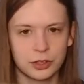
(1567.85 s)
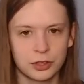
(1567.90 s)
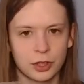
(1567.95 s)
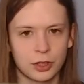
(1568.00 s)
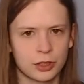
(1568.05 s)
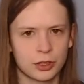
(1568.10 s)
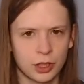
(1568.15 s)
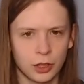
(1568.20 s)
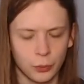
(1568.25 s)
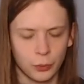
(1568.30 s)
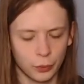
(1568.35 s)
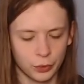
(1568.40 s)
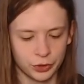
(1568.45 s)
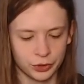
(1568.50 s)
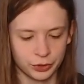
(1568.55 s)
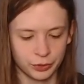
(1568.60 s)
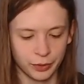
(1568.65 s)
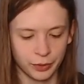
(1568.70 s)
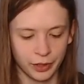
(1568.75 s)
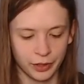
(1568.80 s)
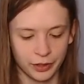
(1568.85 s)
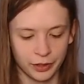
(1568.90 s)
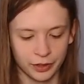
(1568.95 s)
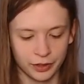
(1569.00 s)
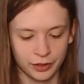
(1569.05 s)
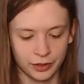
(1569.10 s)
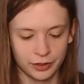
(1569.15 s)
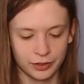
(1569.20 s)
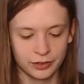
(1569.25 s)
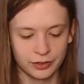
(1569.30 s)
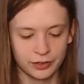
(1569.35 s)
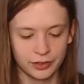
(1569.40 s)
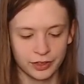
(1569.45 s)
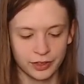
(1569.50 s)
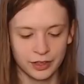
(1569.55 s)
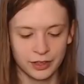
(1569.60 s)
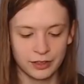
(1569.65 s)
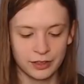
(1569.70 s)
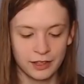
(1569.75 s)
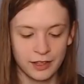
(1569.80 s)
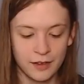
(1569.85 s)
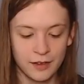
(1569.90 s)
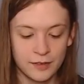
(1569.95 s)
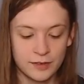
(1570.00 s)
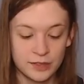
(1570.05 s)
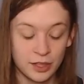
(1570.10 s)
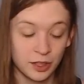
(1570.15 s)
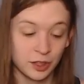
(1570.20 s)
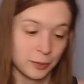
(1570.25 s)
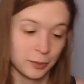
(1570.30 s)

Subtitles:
A Tarka World Render. It gives